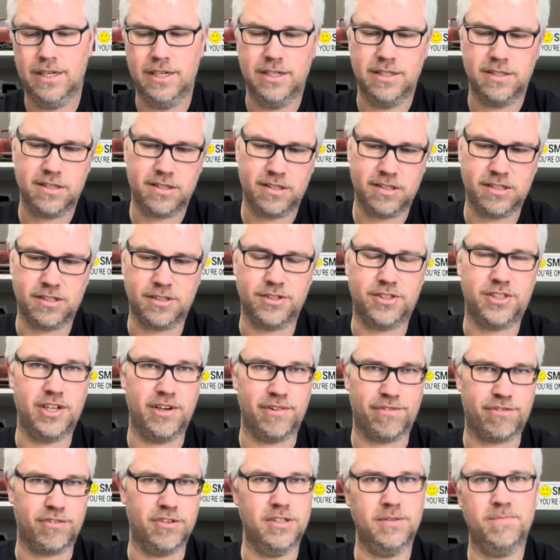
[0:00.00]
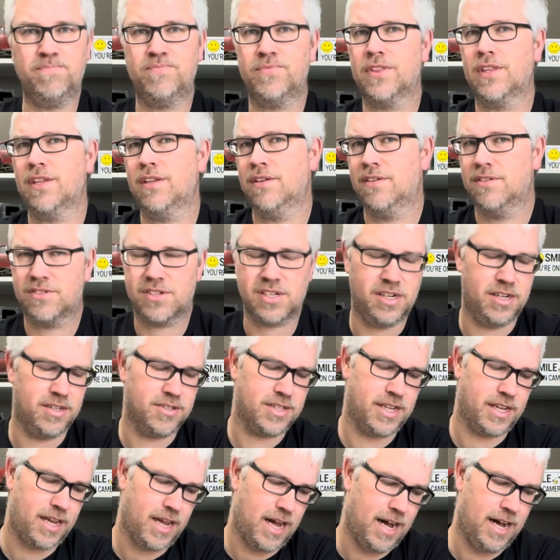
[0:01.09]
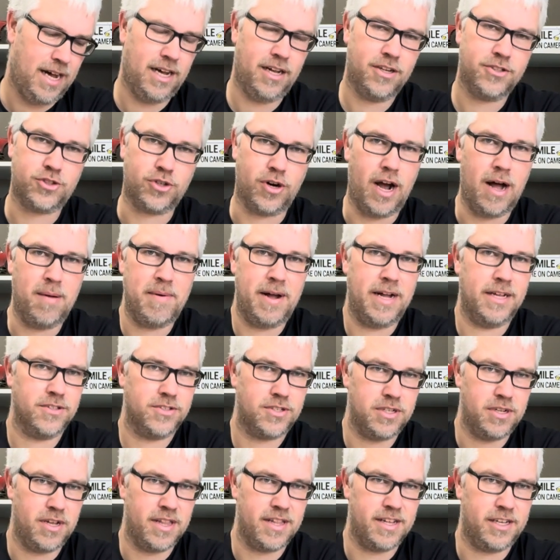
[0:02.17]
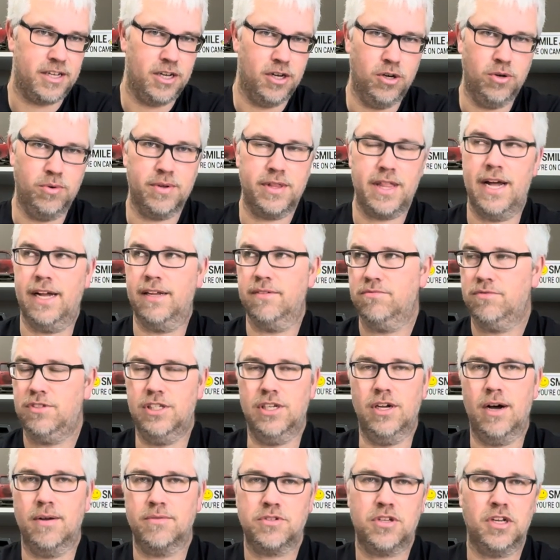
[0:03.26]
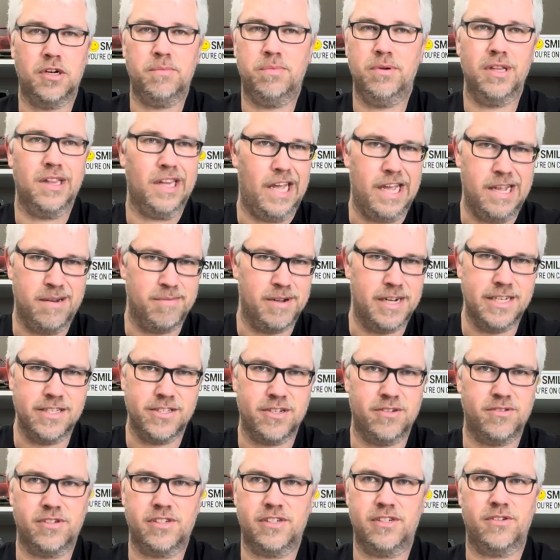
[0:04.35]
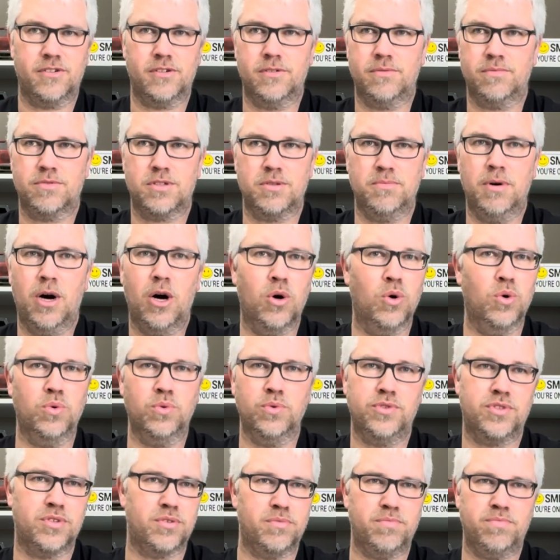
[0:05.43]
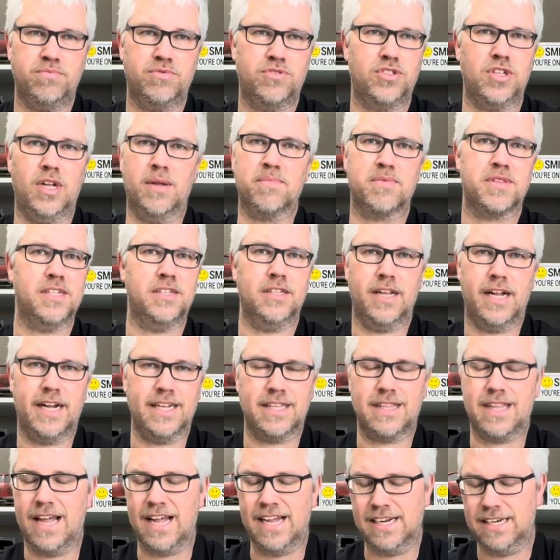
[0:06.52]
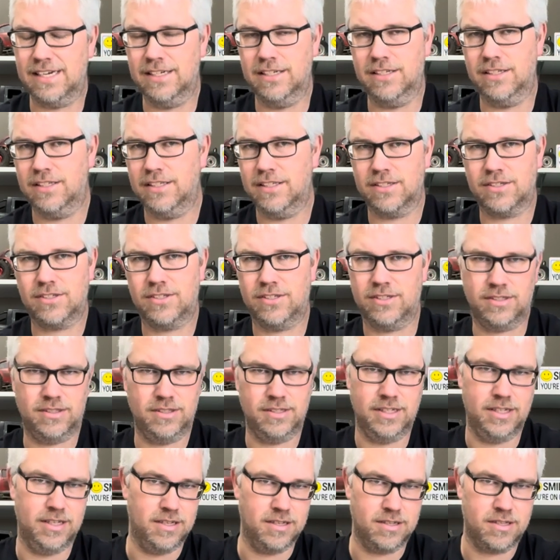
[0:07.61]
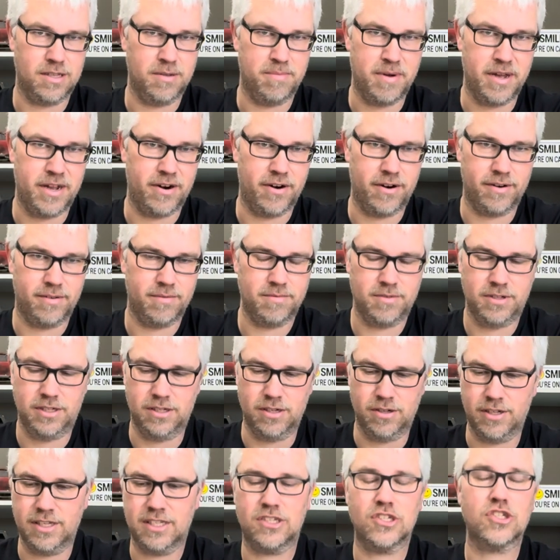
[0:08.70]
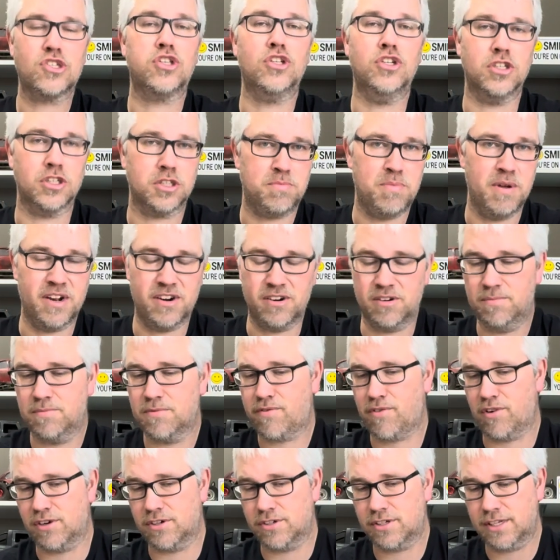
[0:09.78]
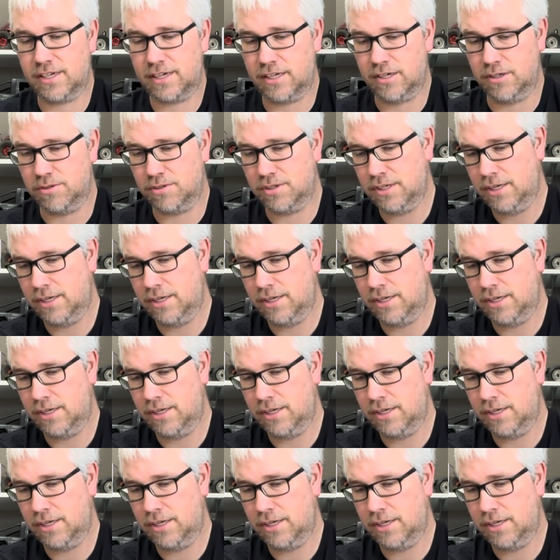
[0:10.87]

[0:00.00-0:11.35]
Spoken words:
It's a little different. So I was like, I'll try them out and see how they go without, I was going to put landmines on it or some holds or something like that. And this is the better, it just looks better as far as that goes.